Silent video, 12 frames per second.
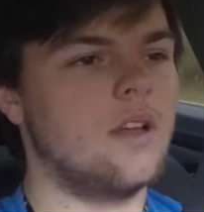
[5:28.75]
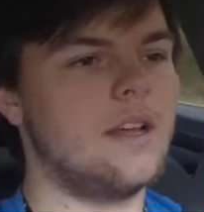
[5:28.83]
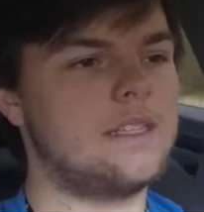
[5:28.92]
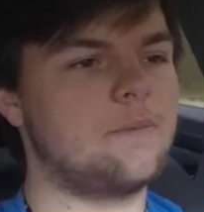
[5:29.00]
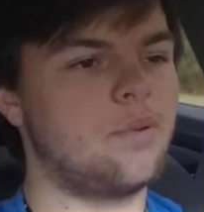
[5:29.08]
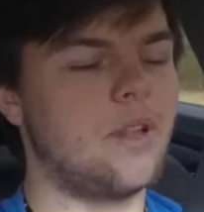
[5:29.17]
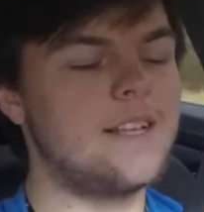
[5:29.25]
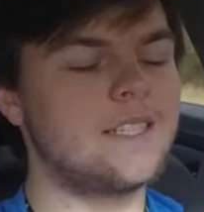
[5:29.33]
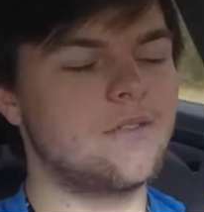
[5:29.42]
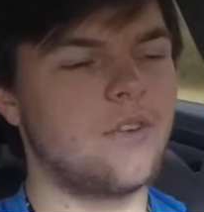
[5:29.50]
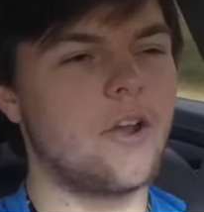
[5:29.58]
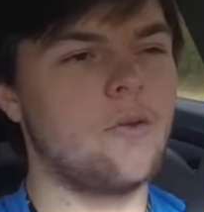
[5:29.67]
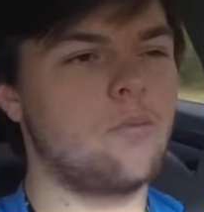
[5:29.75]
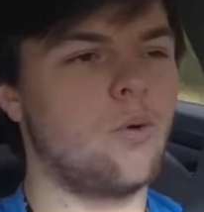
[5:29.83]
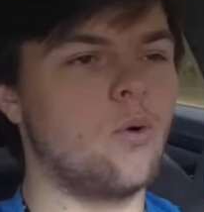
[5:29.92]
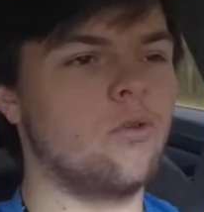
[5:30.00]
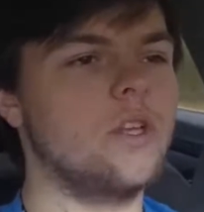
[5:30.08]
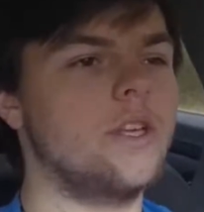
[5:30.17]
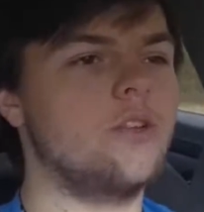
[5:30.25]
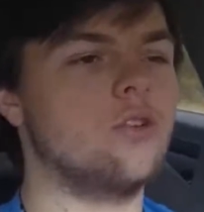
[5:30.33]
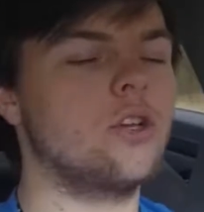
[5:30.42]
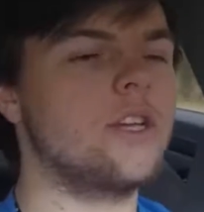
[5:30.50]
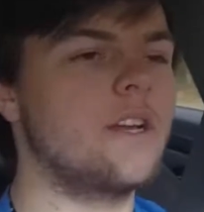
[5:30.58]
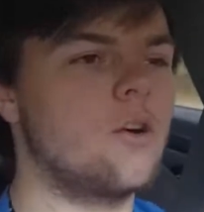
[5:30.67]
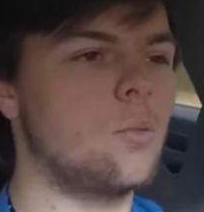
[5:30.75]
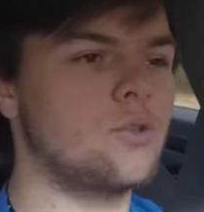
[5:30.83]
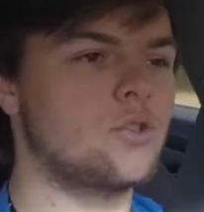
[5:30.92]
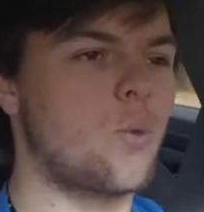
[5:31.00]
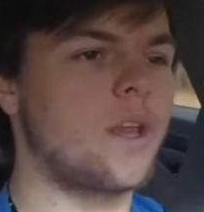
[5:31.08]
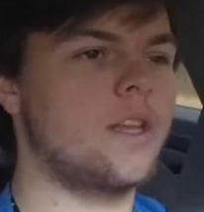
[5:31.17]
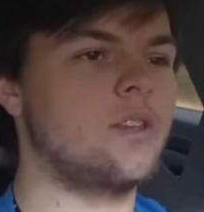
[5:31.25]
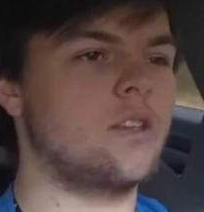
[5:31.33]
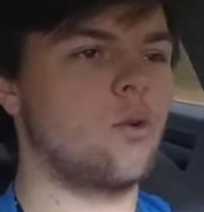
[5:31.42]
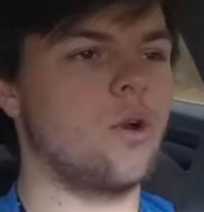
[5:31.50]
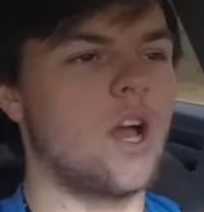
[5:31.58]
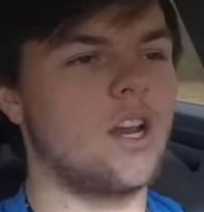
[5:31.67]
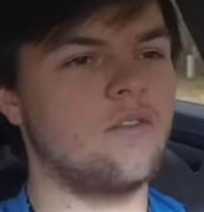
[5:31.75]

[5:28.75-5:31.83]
It's placed very poorly. You're looking almost directly at the ground.